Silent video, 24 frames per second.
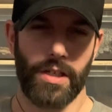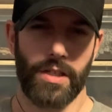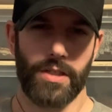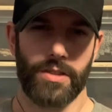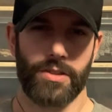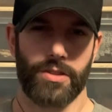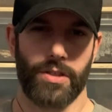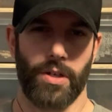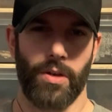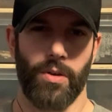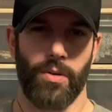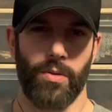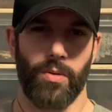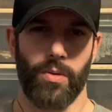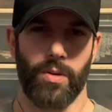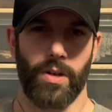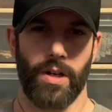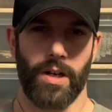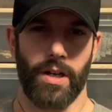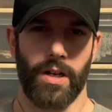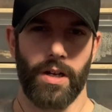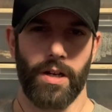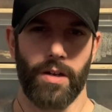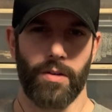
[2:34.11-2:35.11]
So
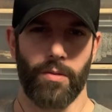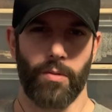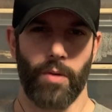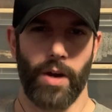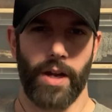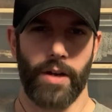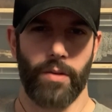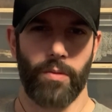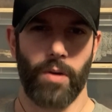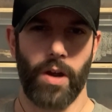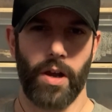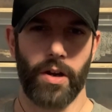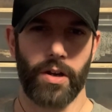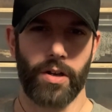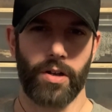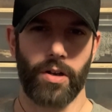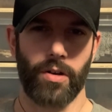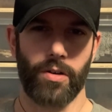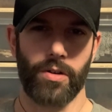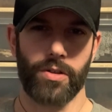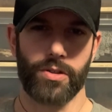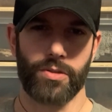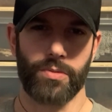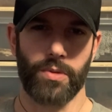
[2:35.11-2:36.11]
rain rot
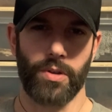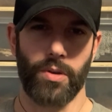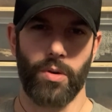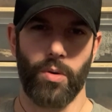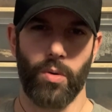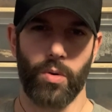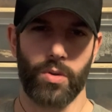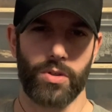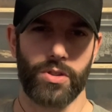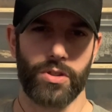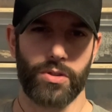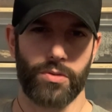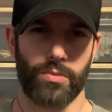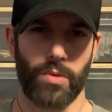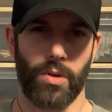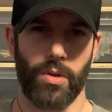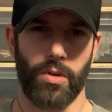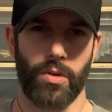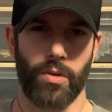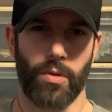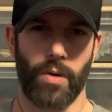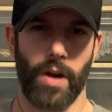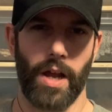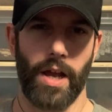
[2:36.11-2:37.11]
occurs when the horse is
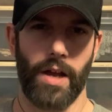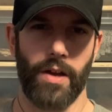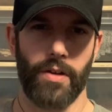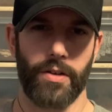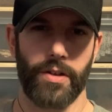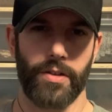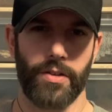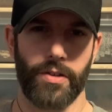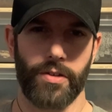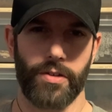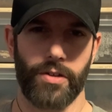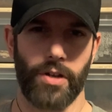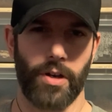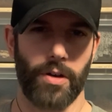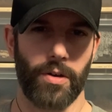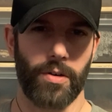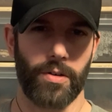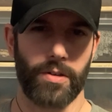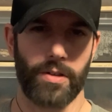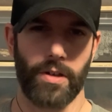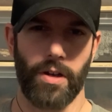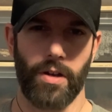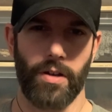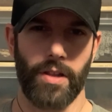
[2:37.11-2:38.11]
rolling around in the
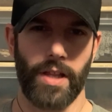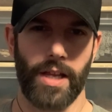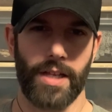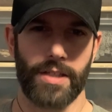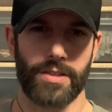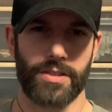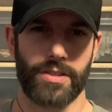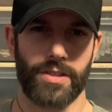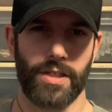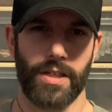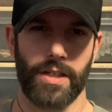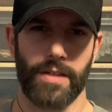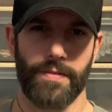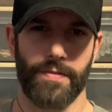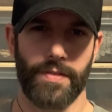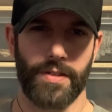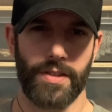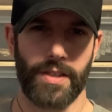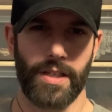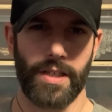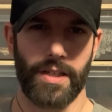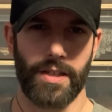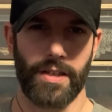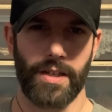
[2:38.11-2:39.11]
dirt and all that stuff.
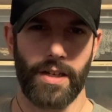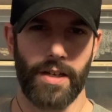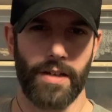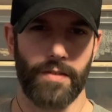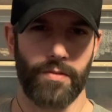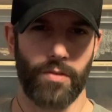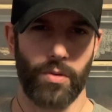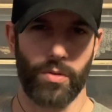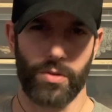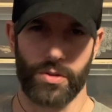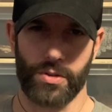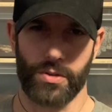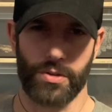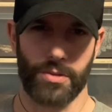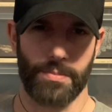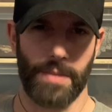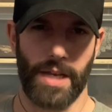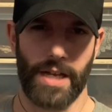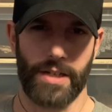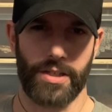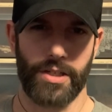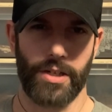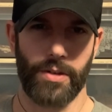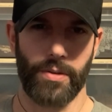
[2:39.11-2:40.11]
And then, of course, there's
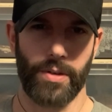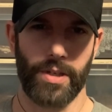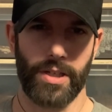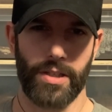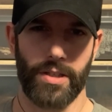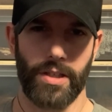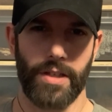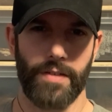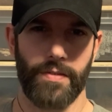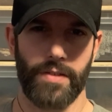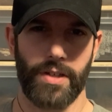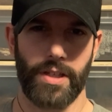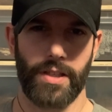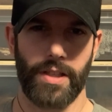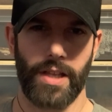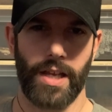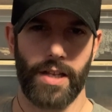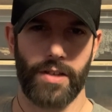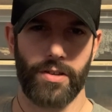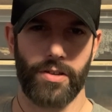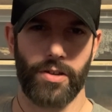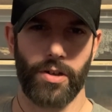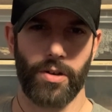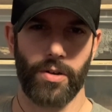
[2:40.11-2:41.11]
bacteria living in
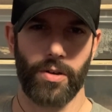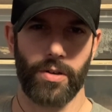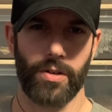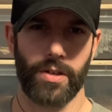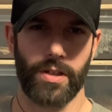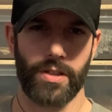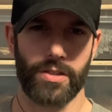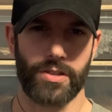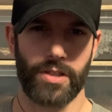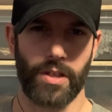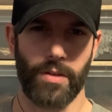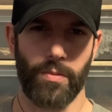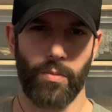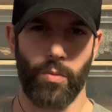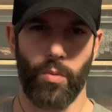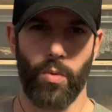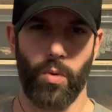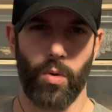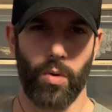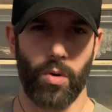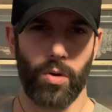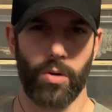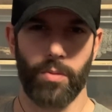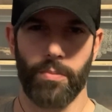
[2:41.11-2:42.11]
that dirt. It's a
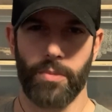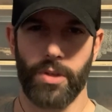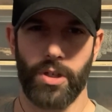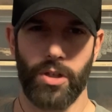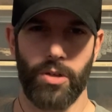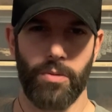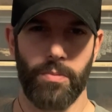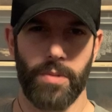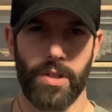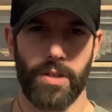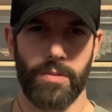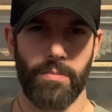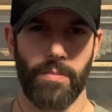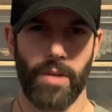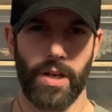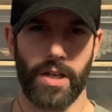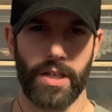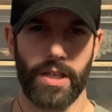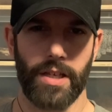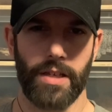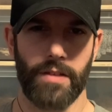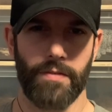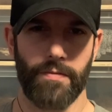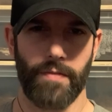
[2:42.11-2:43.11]
warm, humid,
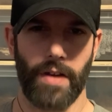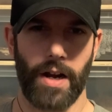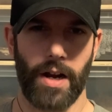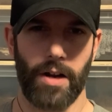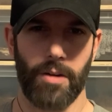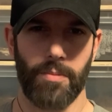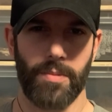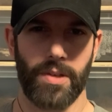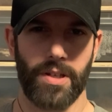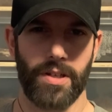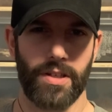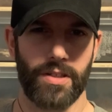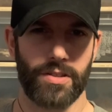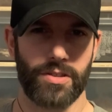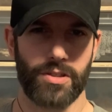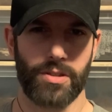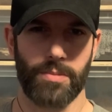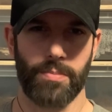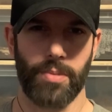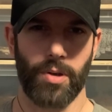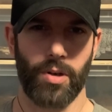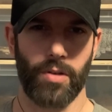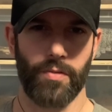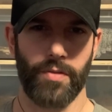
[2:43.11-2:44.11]
muggy environment. It's the
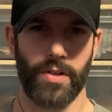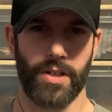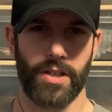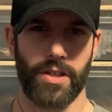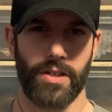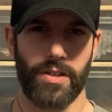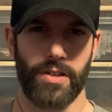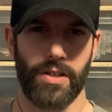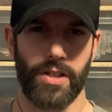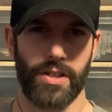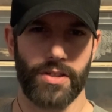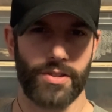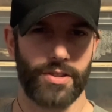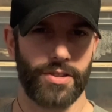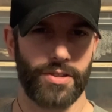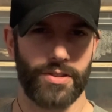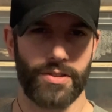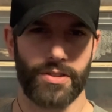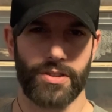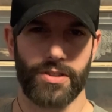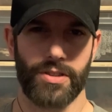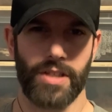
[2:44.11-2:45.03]
perfect conditions.